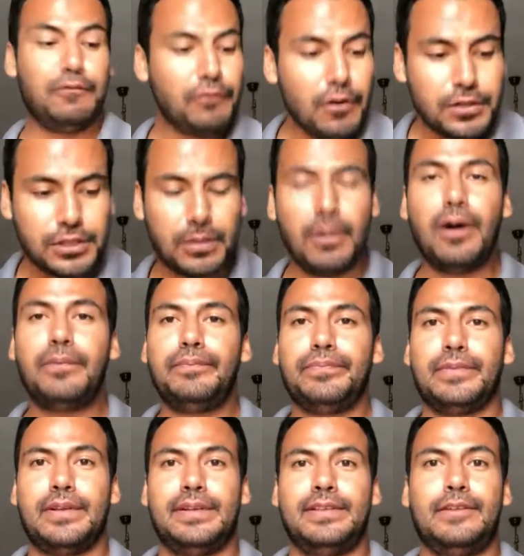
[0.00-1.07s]
First of all,
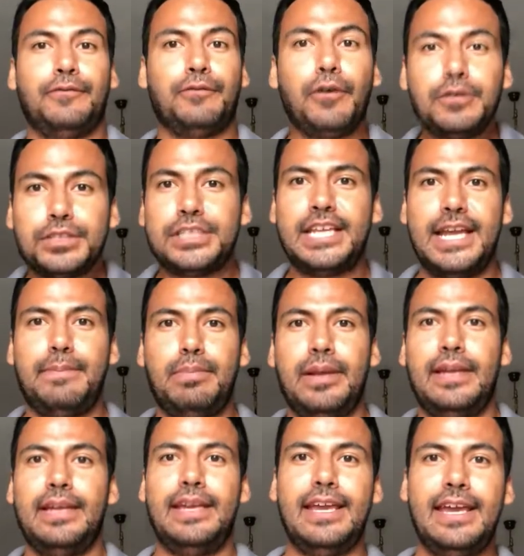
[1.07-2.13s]
the first tip
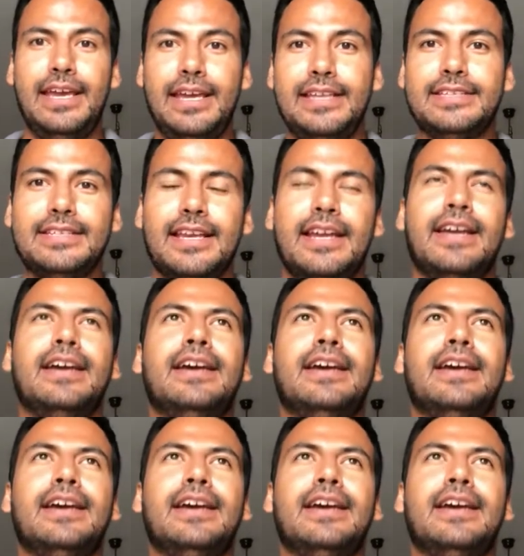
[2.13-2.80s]
is